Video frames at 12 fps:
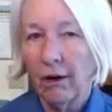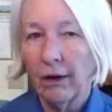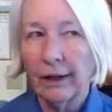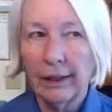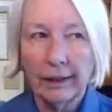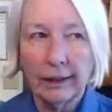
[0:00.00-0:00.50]

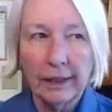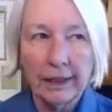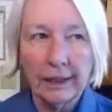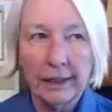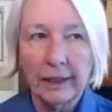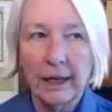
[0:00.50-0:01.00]
ARND,
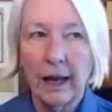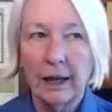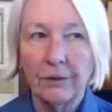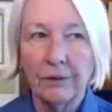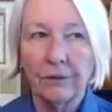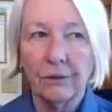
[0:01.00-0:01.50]

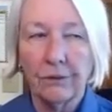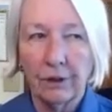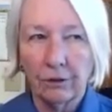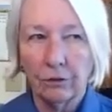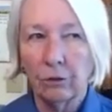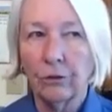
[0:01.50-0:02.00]
has
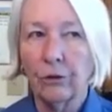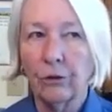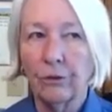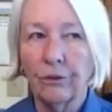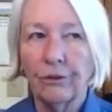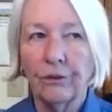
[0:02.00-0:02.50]
central
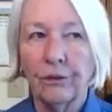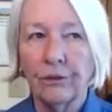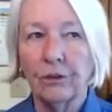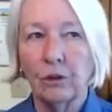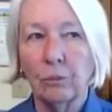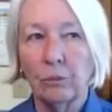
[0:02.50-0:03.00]
nervous
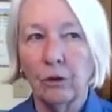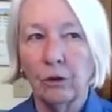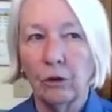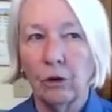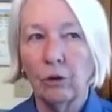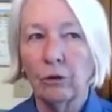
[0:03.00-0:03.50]
system
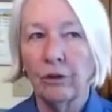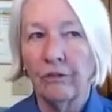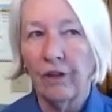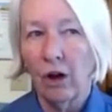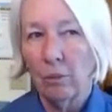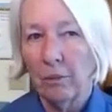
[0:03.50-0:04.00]

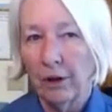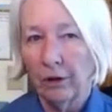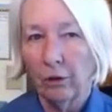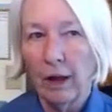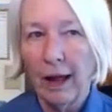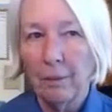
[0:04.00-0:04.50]

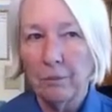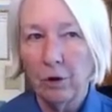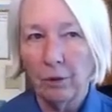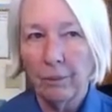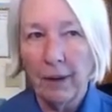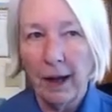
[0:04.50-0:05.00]
neurodevelopmental
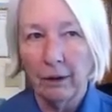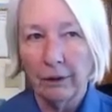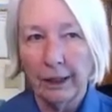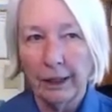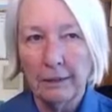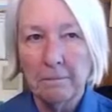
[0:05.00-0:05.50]

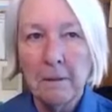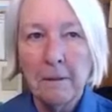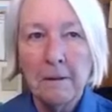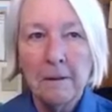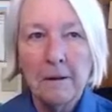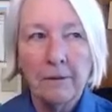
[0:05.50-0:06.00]
abnormality
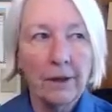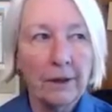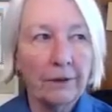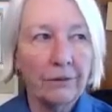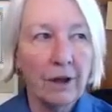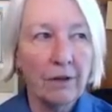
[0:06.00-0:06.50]

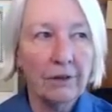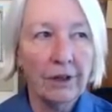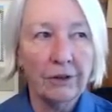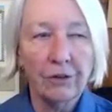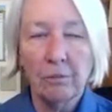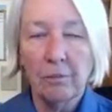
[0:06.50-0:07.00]
that is
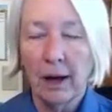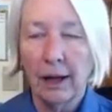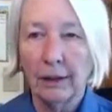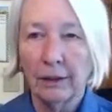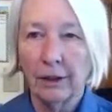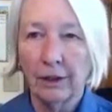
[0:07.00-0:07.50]
evidenced
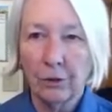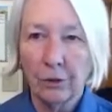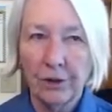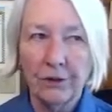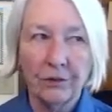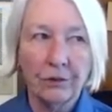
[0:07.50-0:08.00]
by
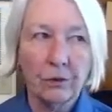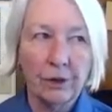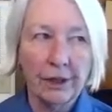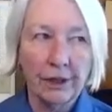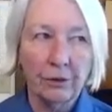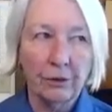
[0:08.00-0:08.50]
decreased
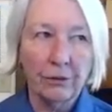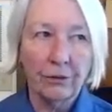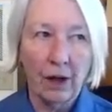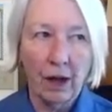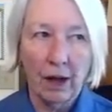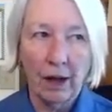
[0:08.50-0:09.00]
cranial
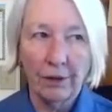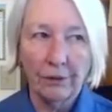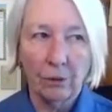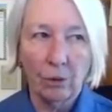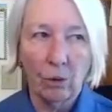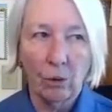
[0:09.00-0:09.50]

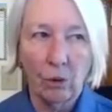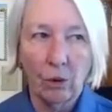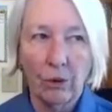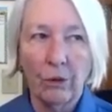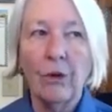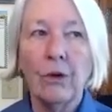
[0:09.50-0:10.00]
size
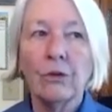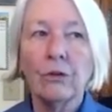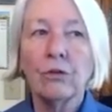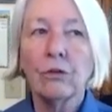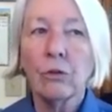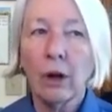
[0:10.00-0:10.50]
or
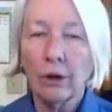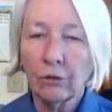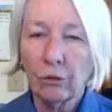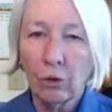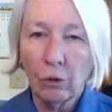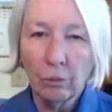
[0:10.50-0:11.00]

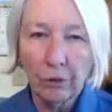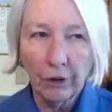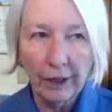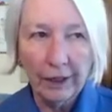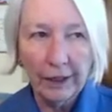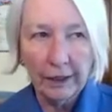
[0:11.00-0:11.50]
structural
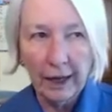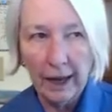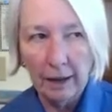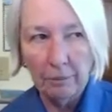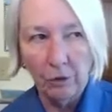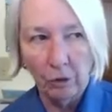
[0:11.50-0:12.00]

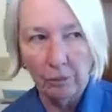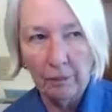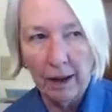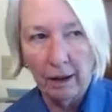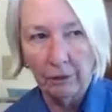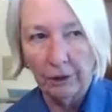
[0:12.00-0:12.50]
brain
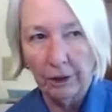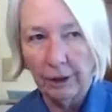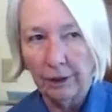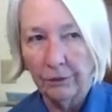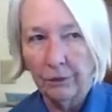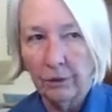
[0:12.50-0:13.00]

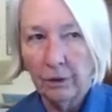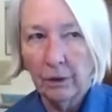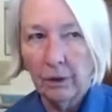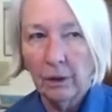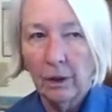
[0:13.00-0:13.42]
abnormalities,